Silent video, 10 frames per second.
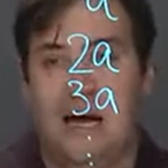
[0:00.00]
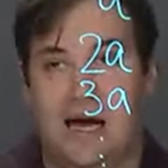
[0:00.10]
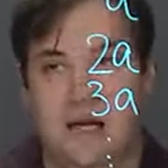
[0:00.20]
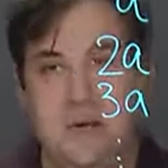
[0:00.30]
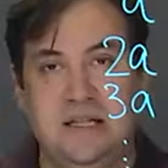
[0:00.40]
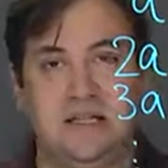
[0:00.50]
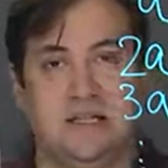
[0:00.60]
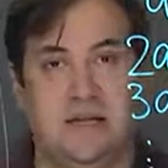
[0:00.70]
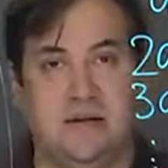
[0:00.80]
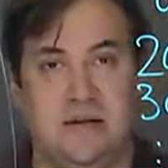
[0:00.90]
and we
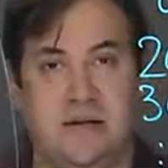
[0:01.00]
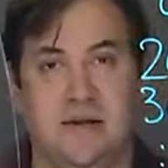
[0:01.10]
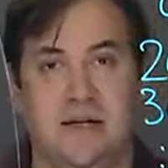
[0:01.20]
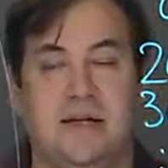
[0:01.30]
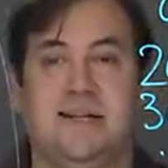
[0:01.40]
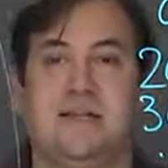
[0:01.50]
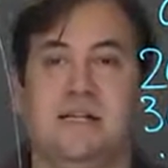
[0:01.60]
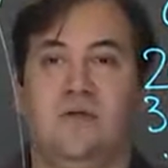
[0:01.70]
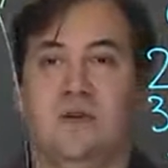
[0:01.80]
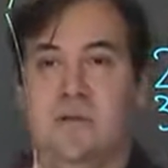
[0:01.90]
understand that the
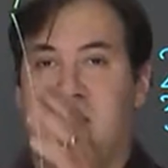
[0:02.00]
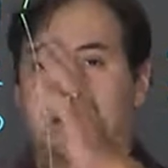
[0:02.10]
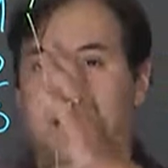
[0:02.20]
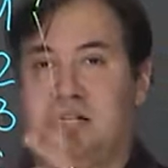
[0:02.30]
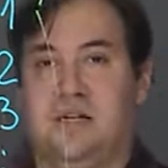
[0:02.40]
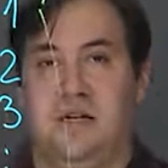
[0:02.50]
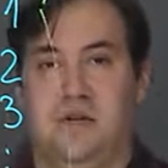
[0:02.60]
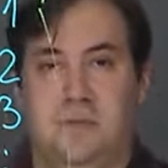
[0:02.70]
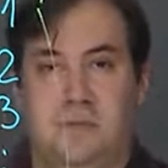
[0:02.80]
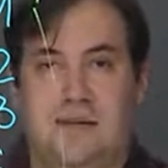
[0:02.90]
set of remainders
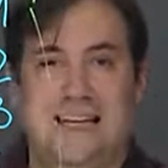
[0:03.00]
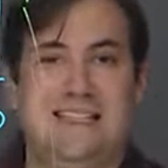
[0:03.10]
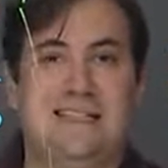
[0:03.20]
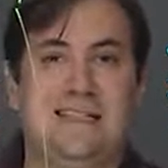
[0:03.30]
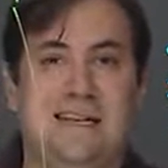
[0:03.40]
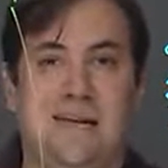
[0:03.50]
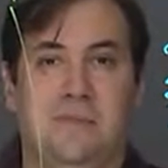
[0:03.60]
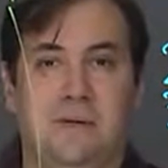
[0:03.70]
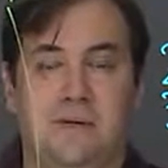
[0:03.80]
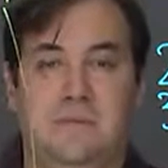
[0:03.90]
here is the same